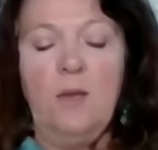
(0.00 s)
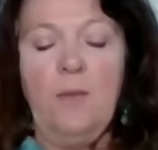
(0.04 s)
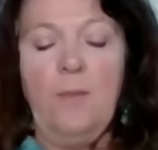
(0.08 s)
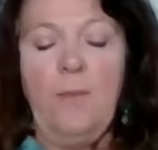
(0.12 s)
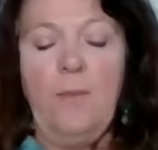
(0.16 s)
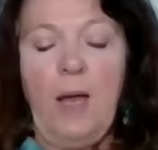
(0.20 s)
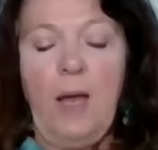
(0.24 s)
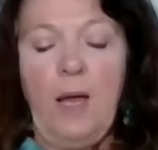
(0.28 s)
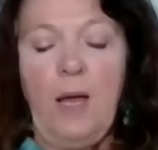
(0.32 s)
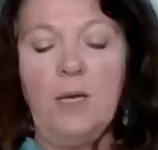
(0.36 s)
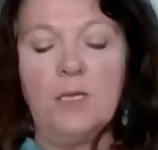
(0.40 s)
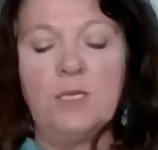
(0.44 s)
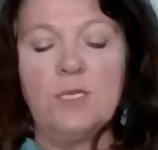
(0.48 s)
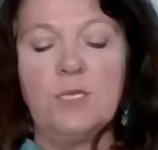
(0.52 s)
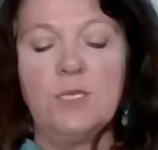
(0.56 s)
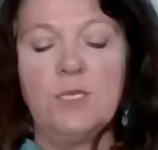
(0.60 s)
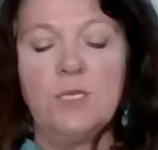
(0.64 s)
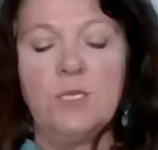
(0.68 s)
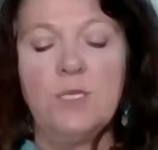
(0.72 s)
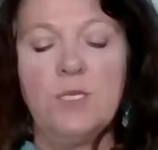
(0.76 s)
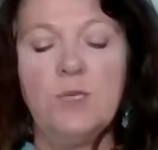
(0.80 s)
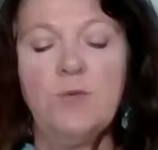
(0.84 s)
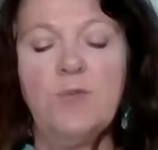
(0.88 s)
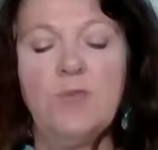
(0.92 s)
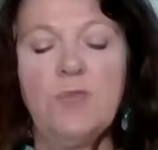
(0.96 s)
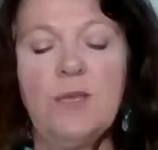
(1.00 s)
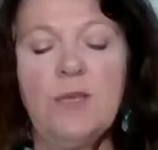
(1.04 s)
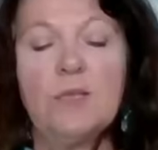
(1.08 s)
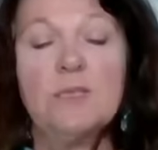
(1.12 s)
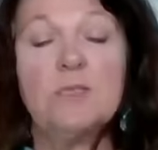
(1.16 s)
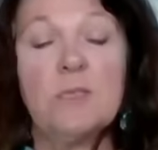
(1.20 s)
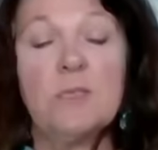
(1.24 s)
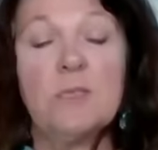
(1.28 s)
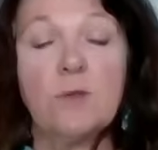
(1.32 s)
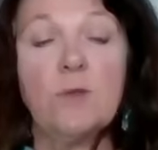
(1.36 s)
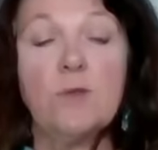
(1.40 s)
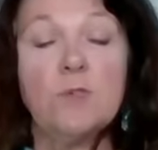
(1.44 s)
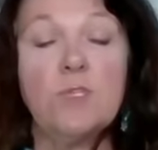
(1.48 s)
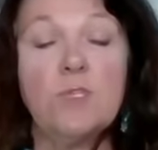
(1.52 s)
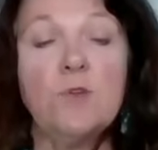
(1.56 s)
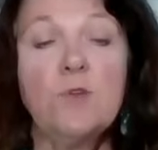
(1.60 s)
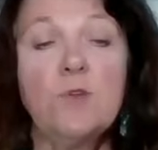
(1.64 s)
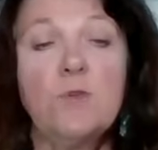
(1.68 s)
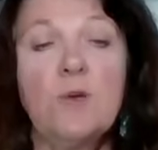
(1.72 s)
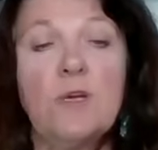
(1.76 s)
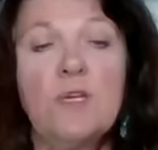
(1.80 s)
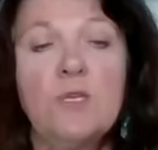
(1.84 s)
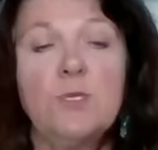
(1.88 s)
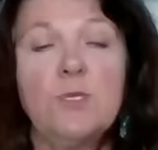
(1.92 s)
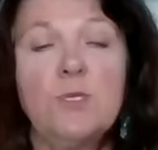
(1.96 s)
But two
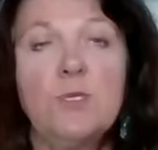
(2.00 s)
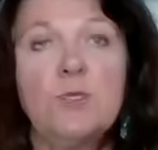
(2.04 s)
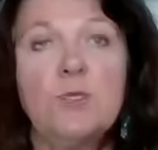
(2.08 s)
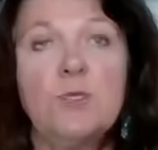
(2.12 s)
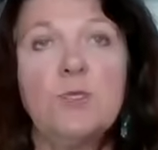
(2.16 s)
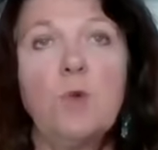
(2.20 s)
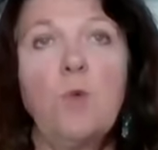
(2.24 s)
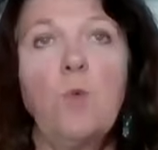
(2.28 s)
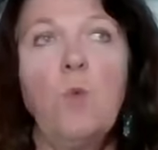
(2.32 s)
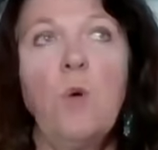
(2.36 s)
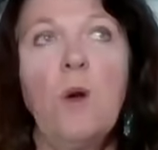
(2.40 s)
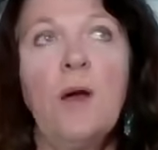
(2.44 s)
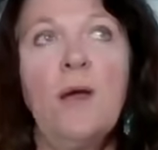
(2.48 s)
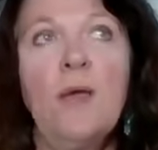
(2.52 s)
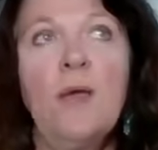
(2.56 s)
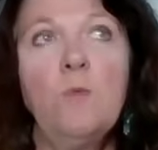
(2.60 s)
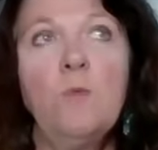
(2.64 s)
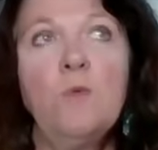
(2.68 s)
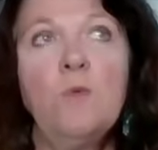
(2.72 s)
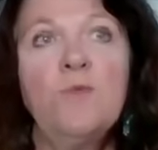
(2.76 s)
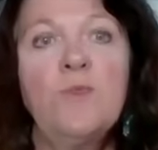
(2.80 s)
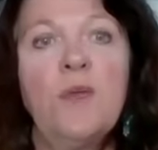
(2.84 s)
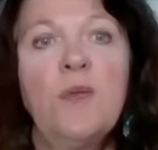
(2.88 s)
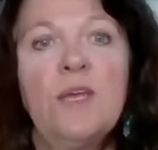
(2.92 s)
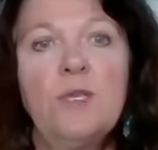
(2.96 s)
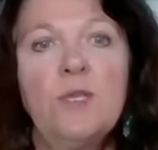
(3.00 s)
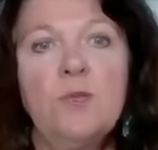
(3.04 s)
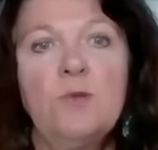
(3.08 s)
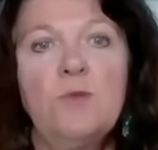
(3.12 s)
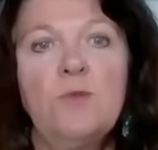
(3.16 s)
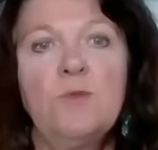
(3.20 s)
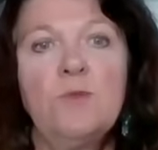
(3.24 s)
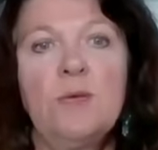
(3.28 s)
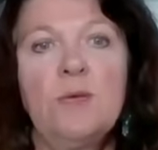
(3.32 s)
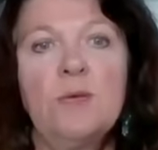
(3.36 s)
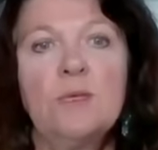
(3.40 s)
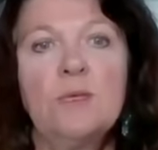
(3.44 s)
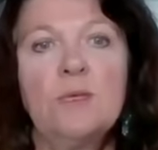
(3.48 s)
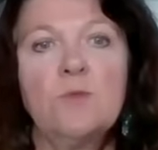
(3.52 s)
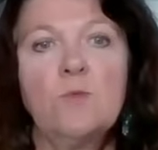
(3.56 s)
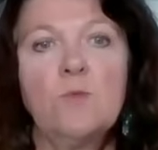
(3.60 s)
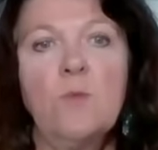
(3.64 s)
questions. Why would they do this?